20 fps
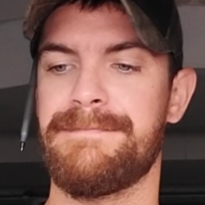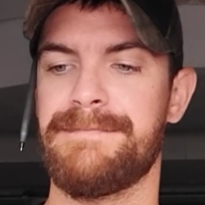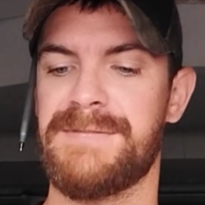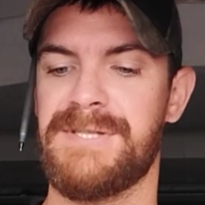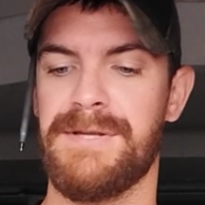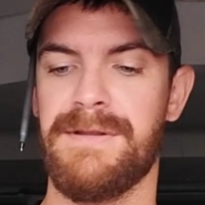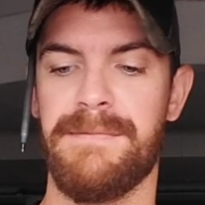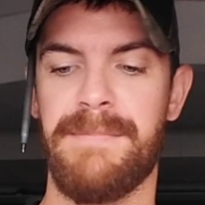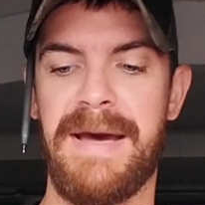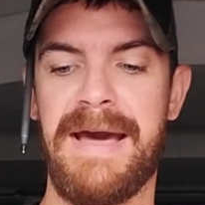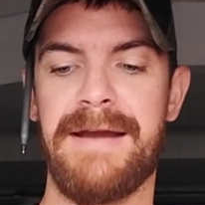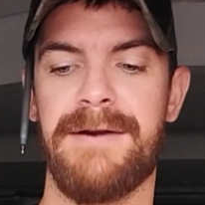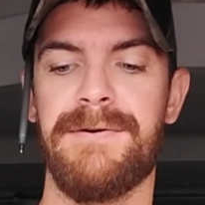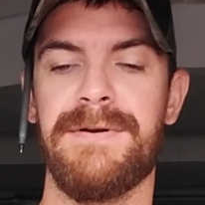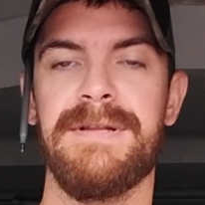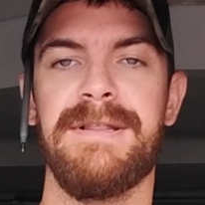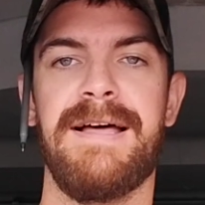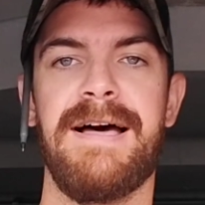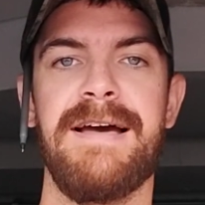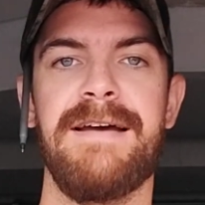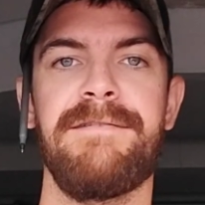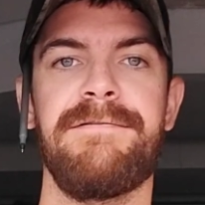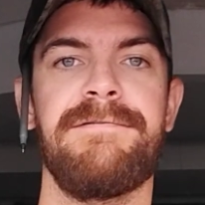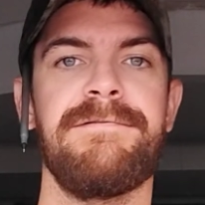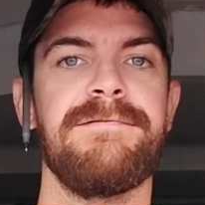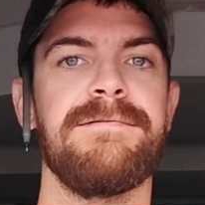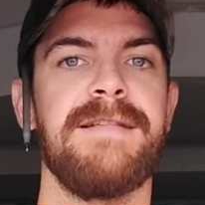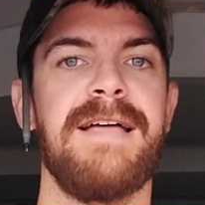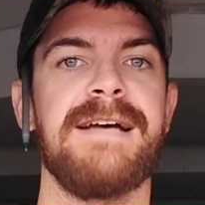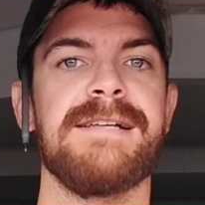So the battery
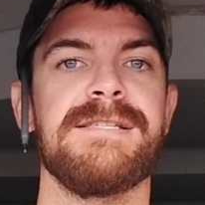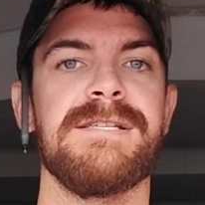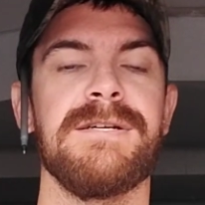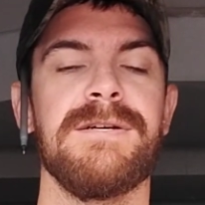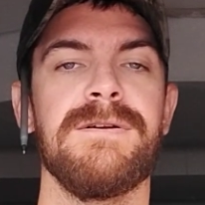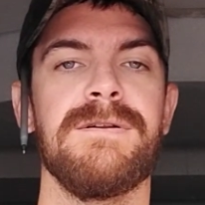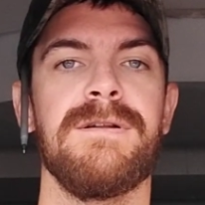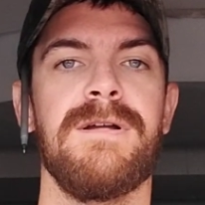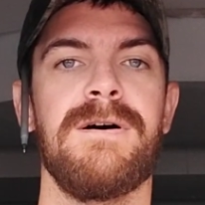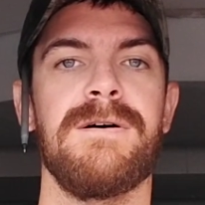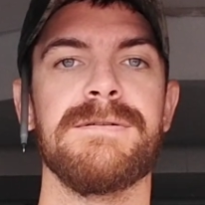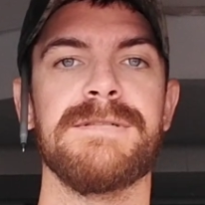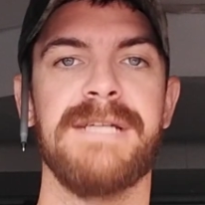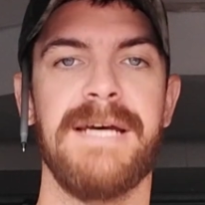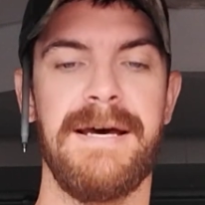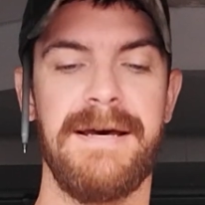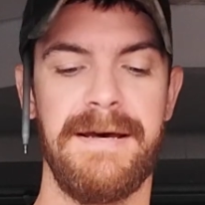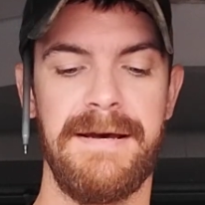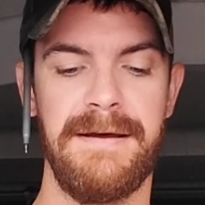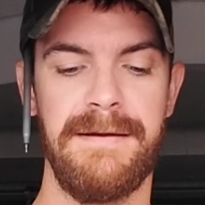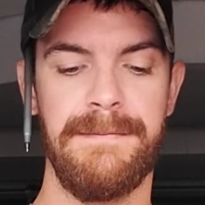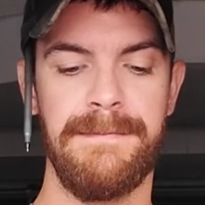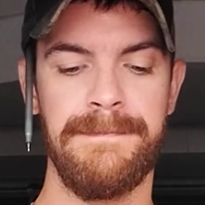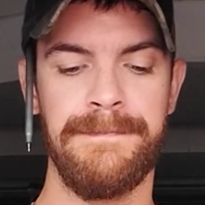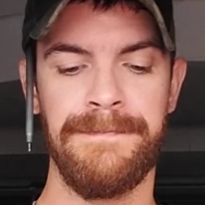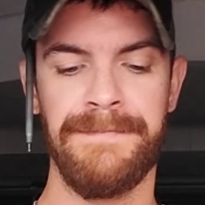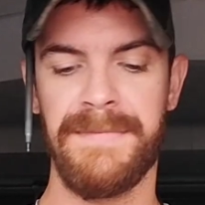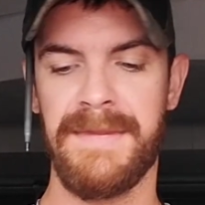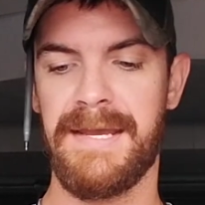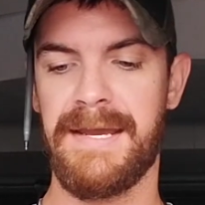life lasts a good long
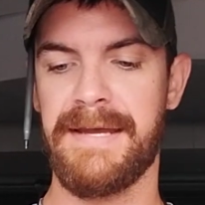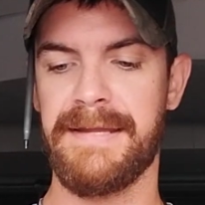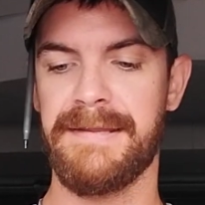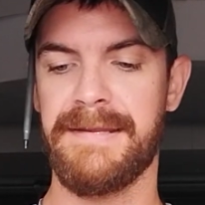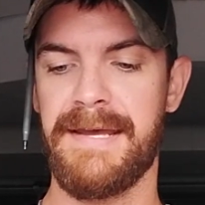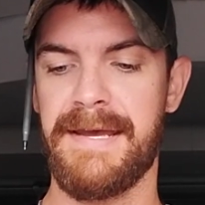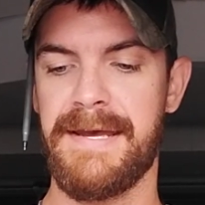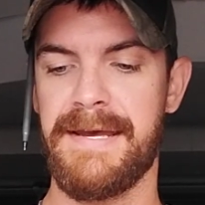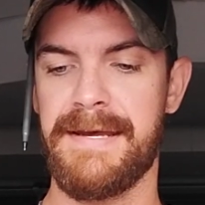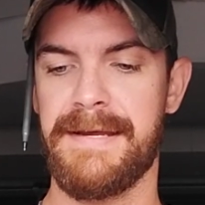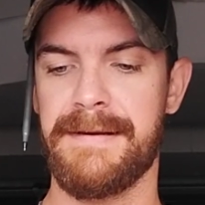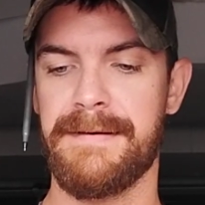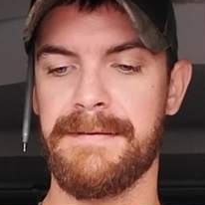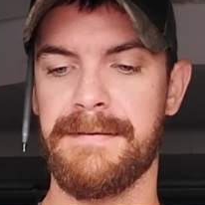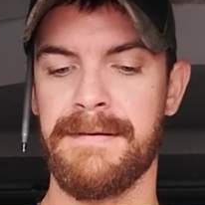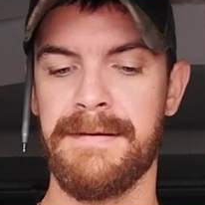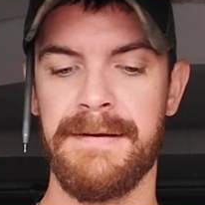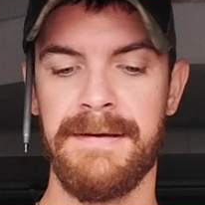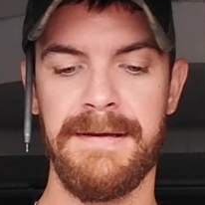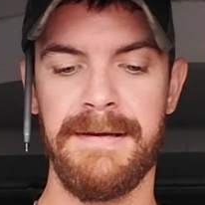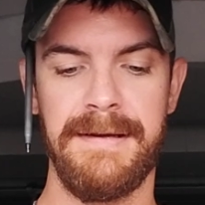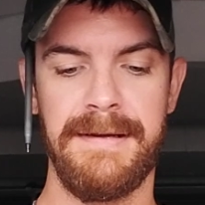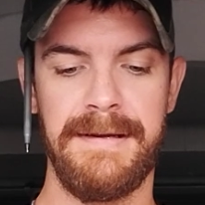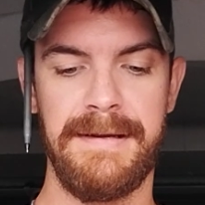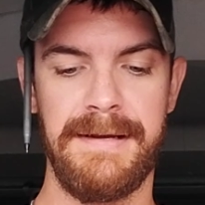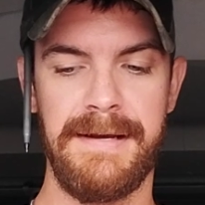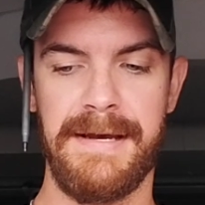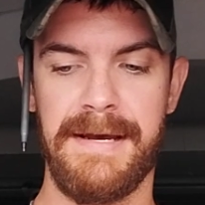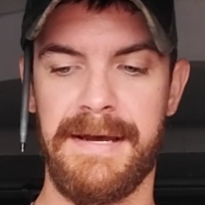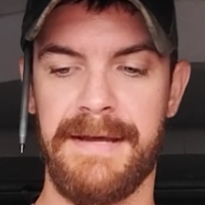time, and then
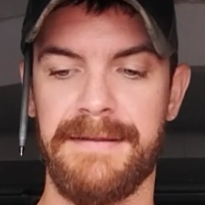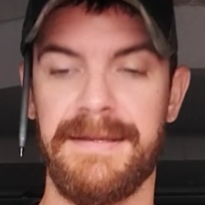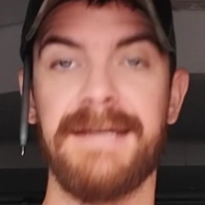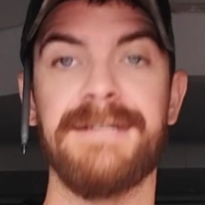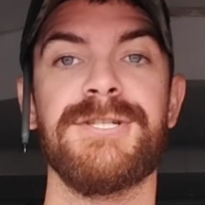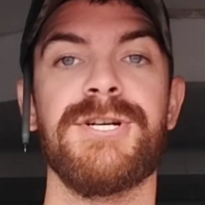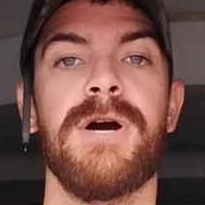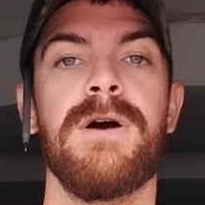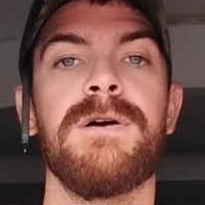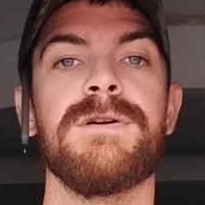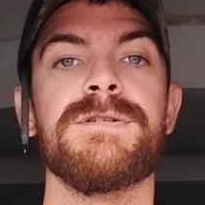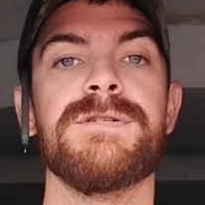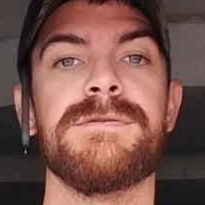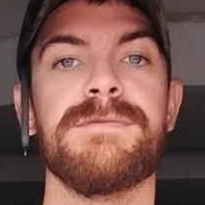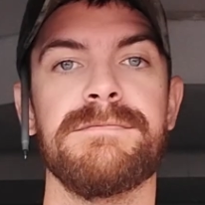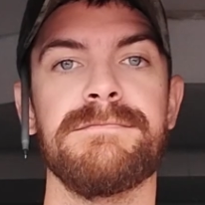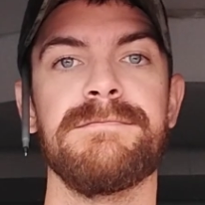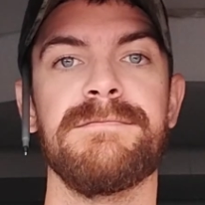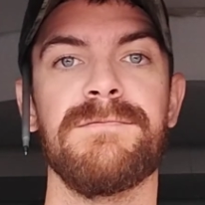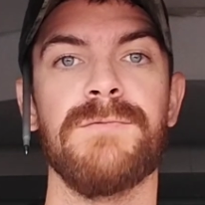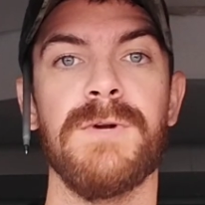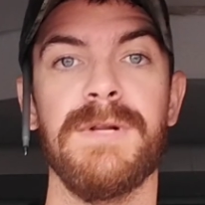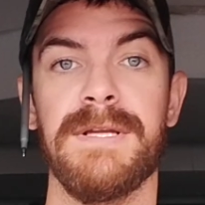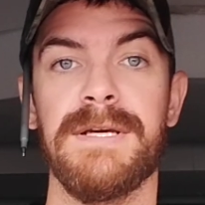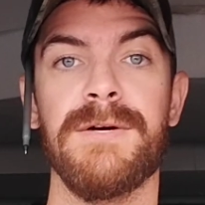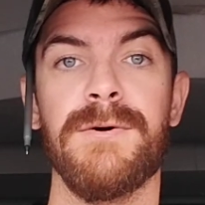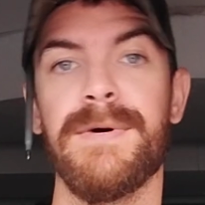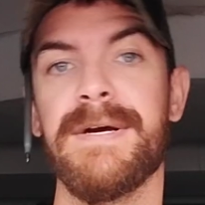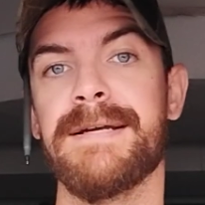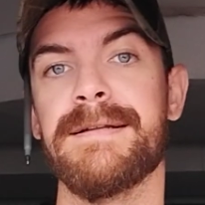they charge
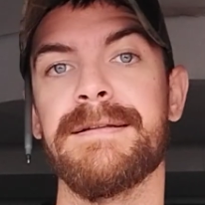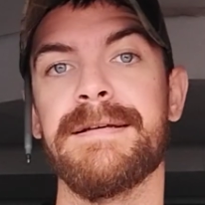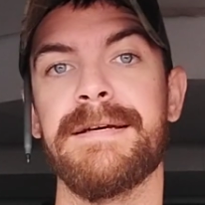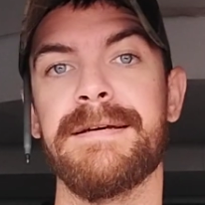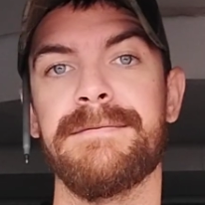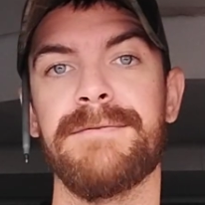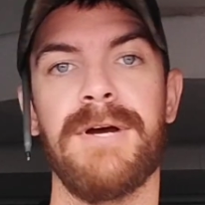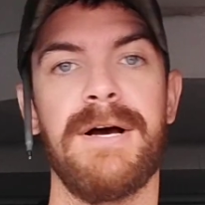really quickly.